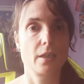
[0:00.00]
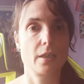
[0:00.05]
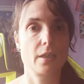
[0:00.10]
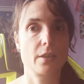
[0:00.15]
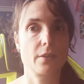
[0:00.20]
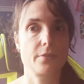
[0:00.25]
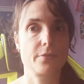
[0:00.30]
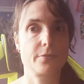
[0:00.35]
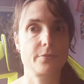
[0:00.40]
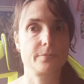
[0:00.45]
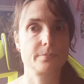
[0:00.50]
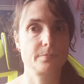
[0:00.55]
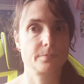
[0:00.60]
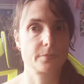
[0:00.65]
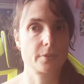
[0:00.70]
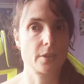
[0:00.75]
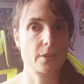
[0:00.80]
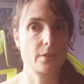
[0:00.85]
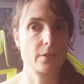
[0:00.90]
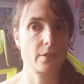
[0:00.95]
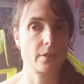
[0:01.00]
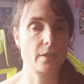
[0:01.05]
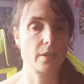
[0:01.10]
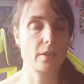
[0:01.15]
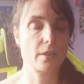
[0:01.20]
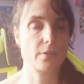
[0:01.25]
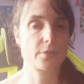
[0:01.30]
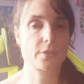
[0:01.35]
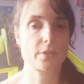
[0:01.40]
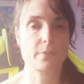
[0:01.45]
If
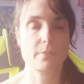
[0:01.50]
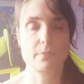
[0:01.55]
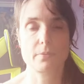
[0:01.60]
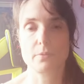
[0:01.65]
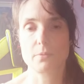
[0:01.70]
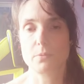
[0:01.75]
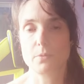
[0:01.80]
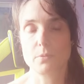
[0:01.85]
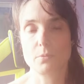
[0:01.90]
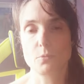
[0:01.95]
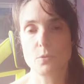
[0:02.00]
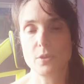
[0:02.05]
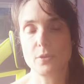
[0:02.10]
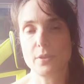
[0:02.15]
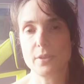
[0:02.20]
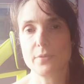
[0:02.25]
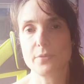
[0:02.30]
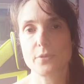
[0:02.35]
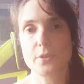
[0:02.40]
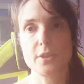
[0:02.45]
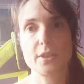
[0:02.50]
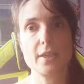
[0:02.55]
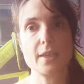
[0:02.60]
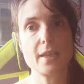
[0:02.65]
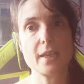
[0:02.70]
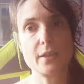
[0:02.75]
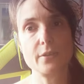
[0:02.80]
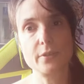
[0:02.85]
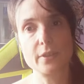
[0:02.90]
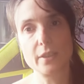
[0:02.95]
if wherever
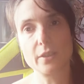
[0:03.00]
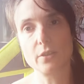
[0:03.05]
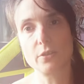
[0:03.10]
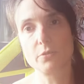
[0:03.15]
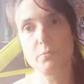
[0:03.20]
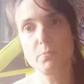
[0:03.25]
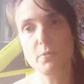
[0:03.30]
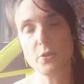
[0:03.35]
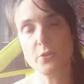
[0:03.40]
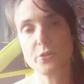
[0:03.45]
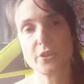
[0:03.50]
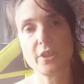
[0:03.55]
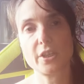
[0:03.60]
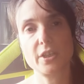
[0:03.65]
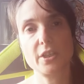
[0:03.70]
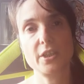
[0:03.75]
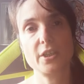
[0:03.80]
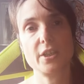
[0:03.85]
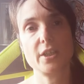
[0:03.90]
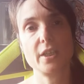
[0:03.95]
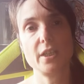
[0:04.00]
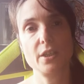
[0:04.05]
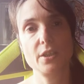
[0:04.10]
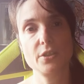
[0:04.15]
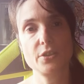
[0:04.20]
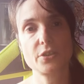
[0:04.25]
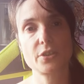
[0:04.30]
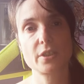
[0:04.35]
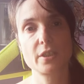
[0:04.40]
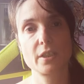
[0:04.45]
the area of most hurt
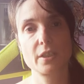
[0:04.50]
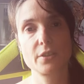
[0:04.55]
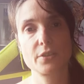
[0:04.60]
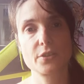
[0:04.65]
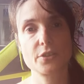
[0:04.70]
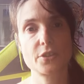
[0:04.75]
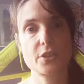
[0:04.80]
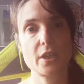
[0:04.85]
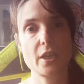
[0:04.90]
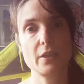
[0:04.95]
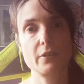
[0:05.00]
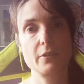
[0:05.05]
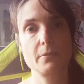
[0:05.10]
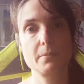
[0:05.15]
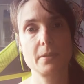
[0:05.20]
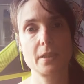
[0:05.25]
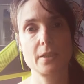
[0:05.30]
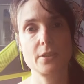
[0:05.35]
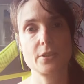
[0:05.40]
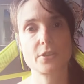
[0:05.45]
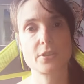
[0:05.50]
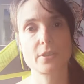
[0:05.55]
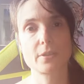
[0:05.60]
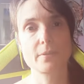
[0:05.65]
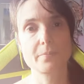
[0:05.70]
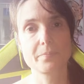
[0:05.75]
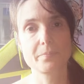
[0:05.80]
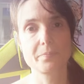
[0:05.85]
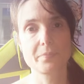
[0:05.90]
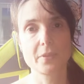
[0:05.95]
is, the scary place,